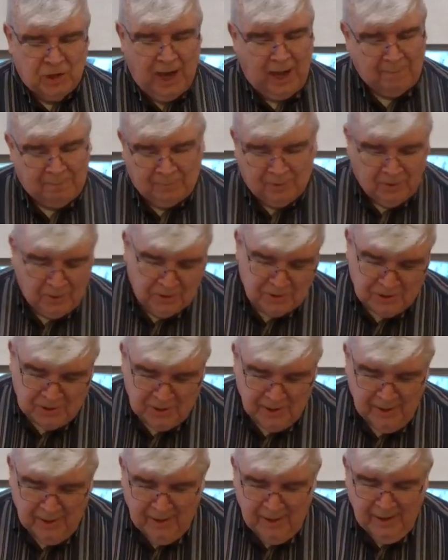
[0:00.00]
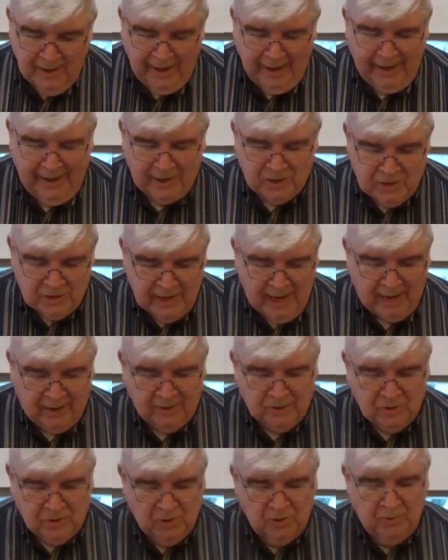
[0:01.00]
chapters, it's
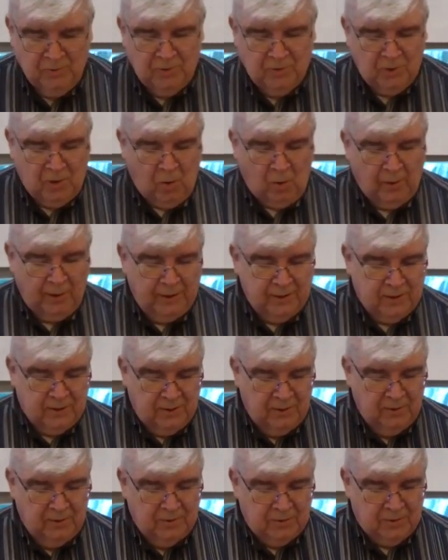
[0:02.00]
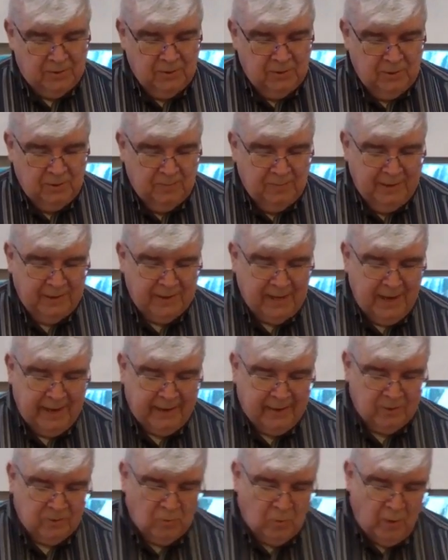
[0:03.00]
now soon going to, to be
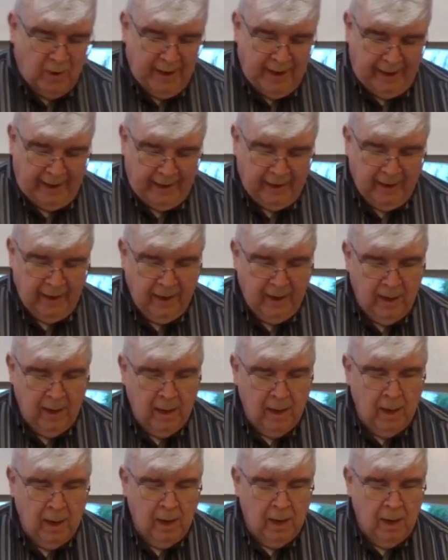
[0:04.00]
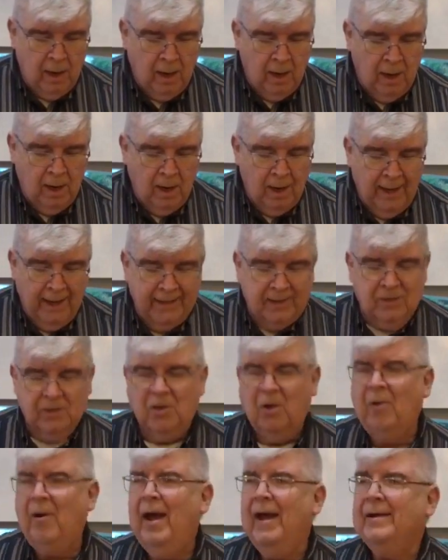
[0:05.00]
taken away. He says,
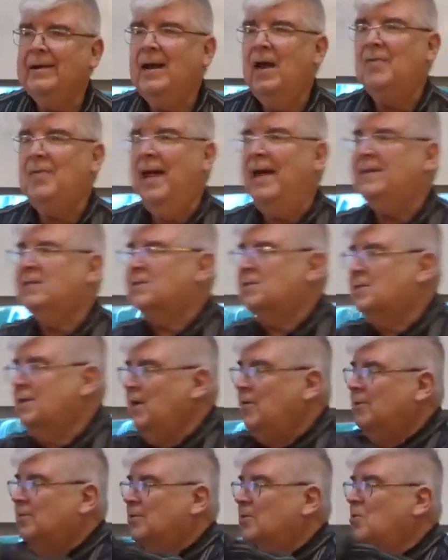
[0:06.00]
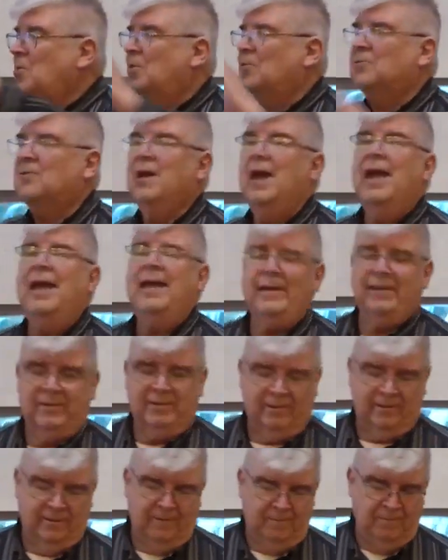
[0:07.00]
All right, now that's there at the north gate.
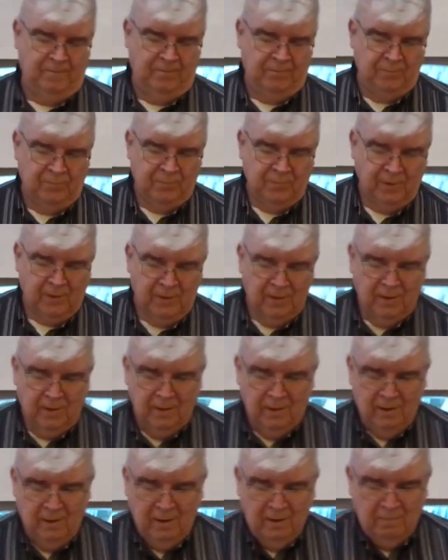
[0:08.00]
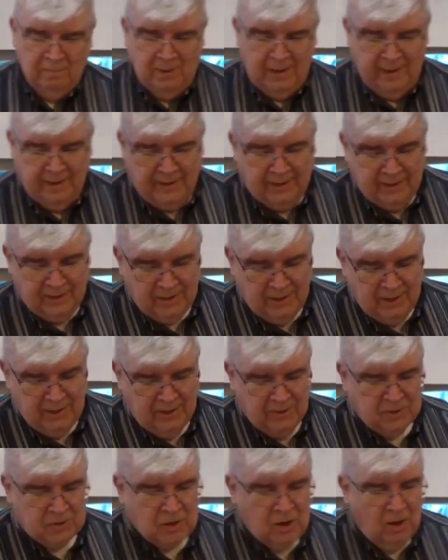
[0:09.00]
But he
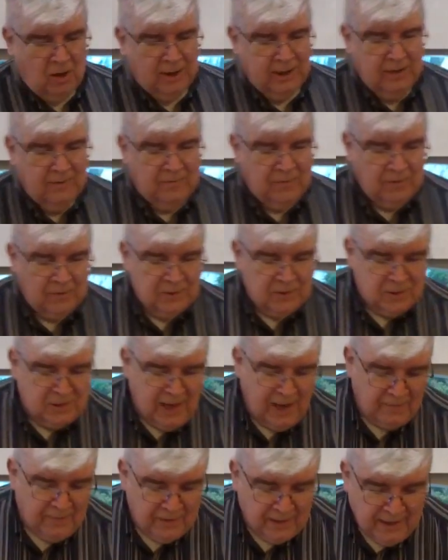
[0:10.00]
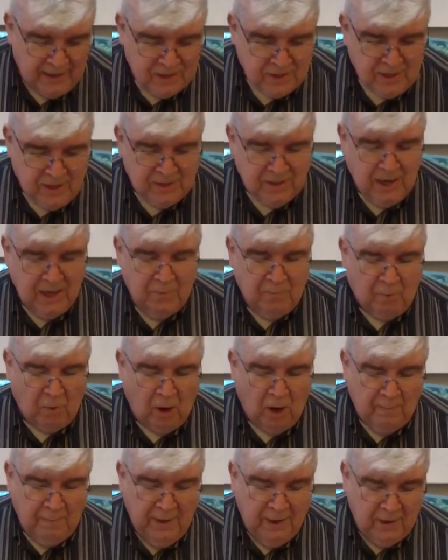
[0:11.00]
continues on in verse 7. He says, he
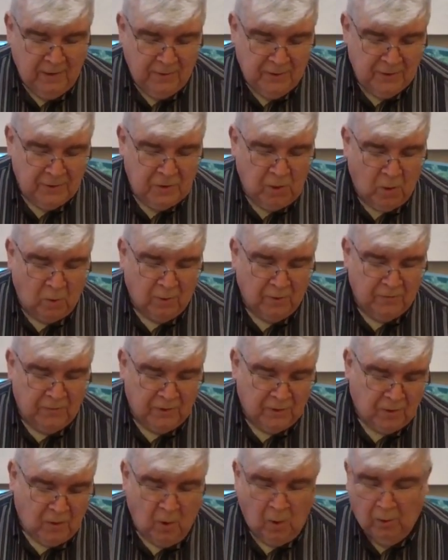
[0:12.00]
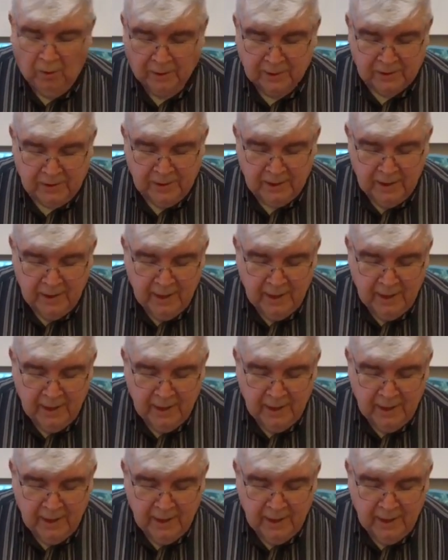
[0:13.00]
brought me to the door of the court.